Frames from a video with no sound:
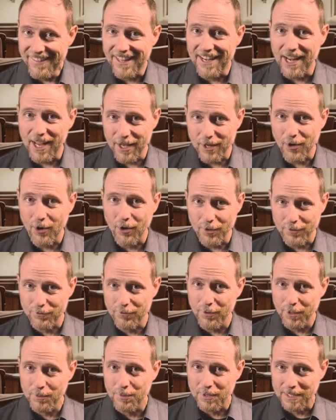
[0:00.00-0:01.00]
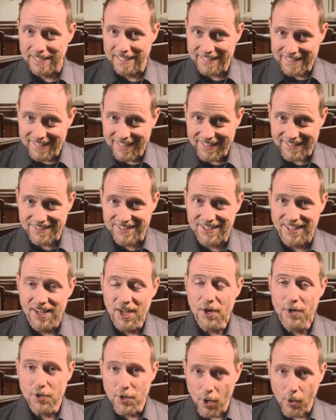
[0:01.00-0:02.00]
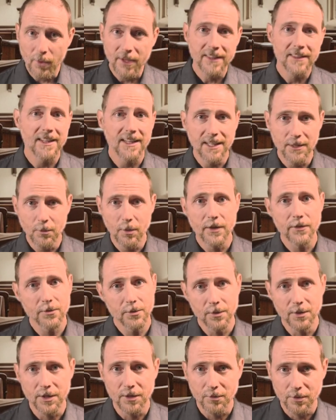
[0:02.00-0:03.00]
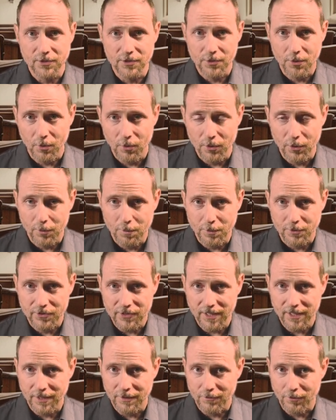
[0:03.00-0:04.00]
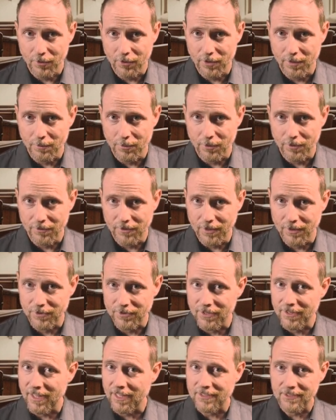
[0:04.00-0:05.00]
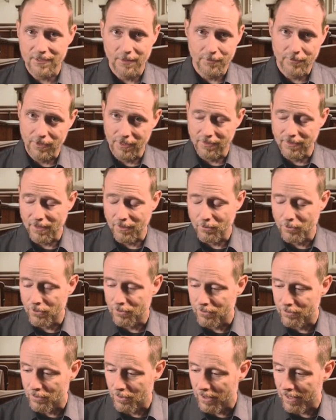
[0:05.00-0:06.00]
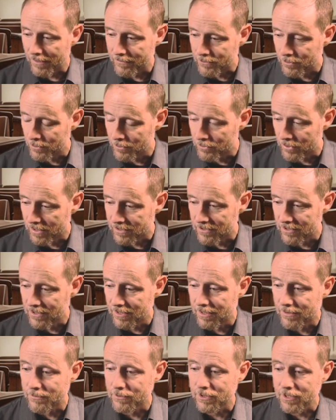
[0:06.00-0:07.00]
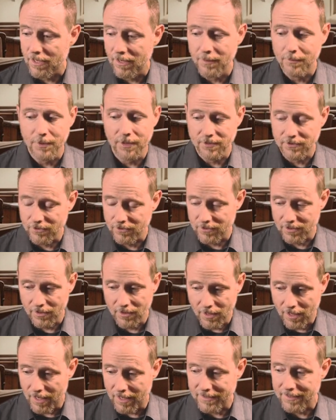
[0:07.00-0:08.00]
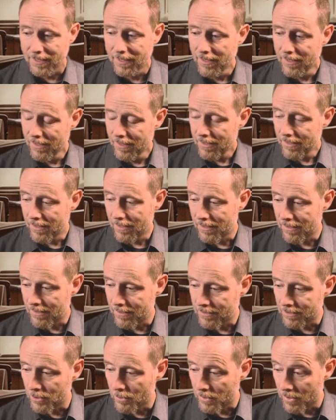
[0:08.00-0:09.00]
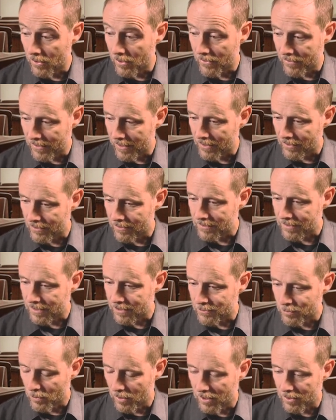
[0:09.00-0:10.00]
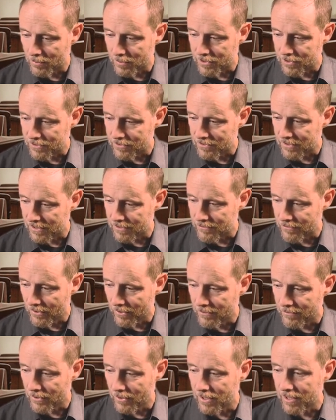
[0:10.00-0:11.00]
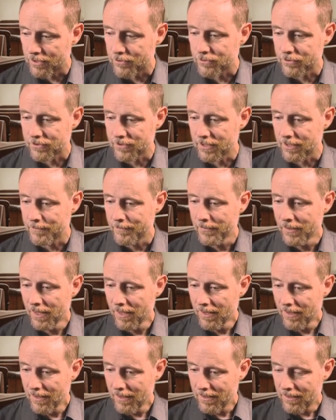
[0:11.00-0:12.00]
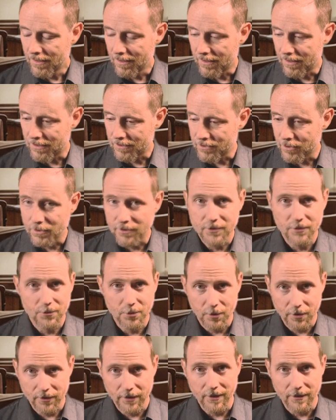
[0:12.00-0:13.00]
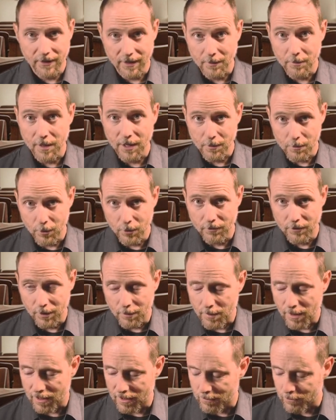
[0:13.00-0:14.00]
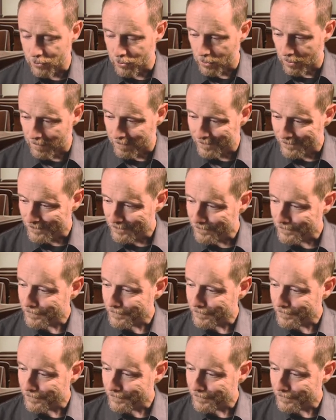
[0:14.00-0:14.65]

that Eckhart frequently gets, knowing that he went through an inquisitorial proceeding for a number of years. And that's something that we'll, we'll have to address at a different time because there's a lot uh, going on there as well, which is, is very, very interesting. Uh, so it's the sort of thing that they could make a movie about, I'm sure.